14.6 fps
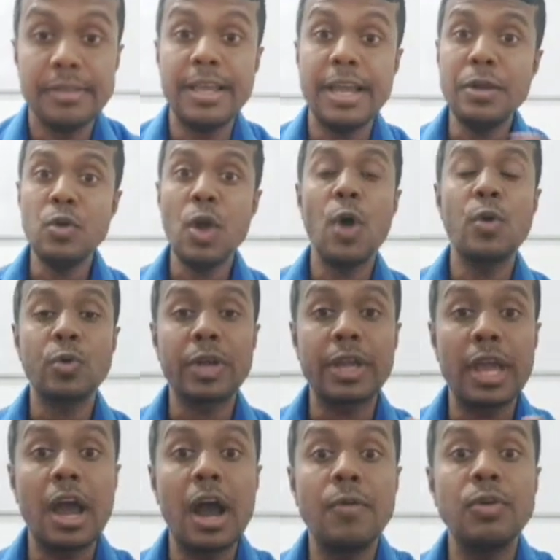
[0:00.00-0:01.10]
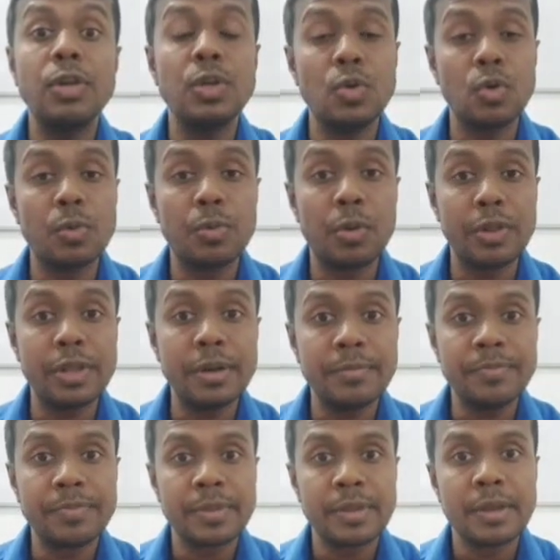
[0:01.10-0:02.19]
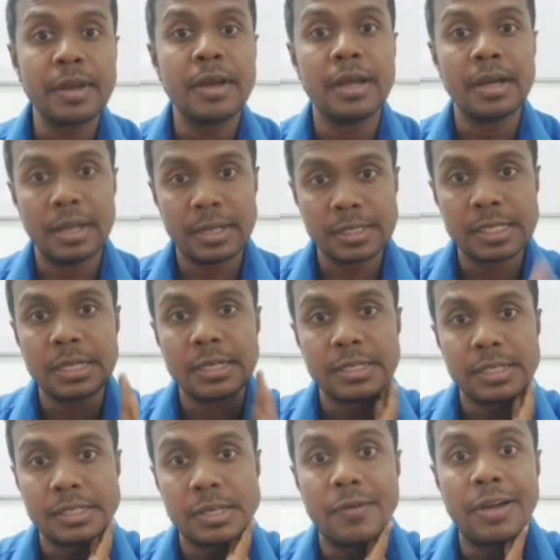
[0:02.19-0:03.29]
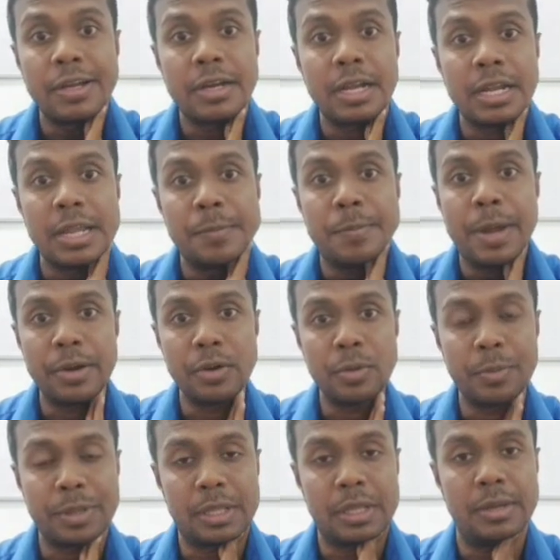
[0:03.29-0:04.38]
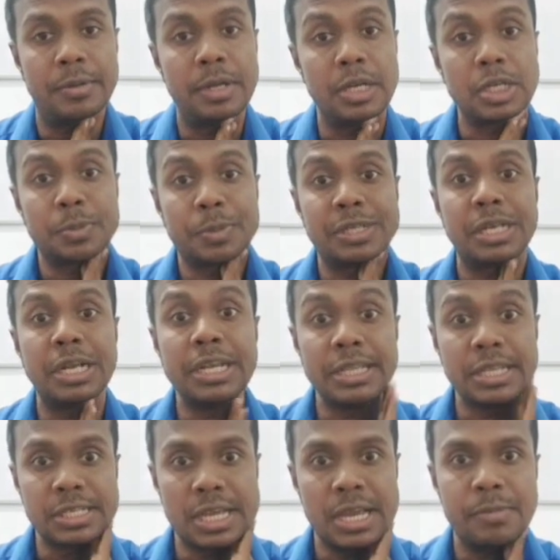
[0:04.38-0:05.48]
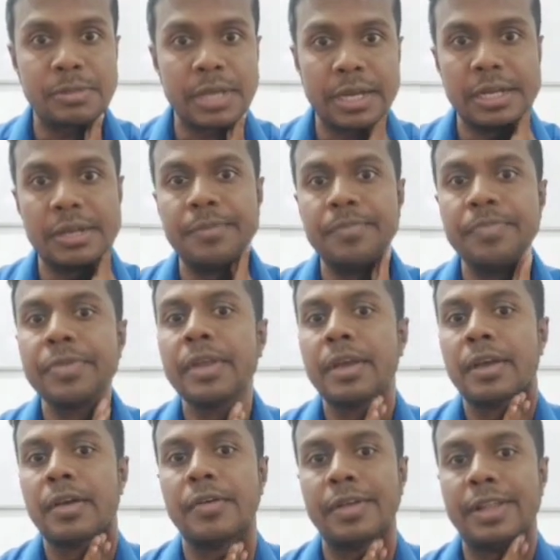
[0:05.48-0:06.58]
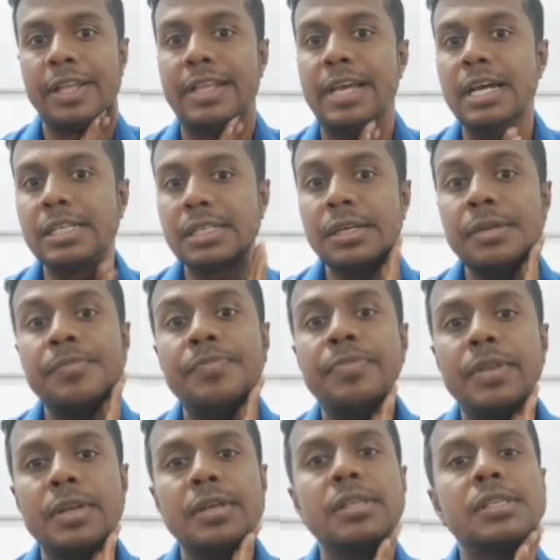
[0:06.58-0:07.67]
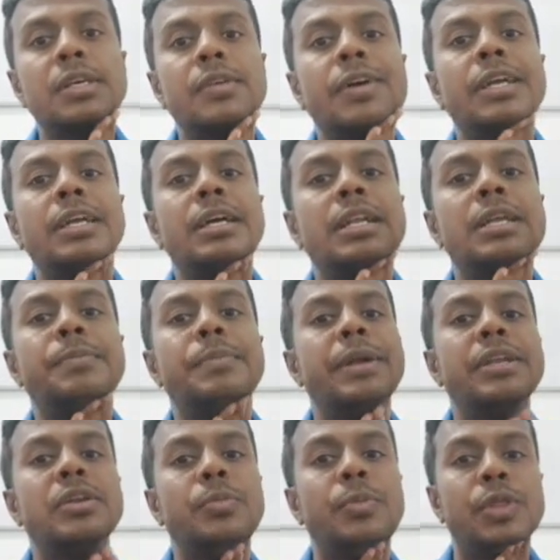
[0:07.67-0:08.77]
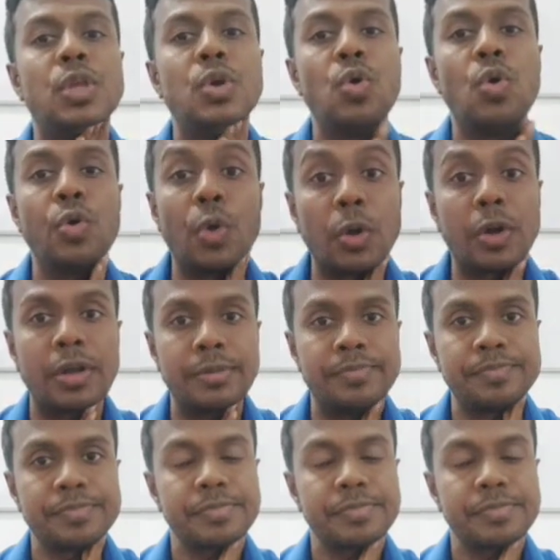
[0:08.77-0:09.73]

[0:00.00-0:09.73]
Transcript: Then you have to carefully look for the cervical lymphadenopathy, especially in the same site, whether there is a cervical lymphadenopathy or not.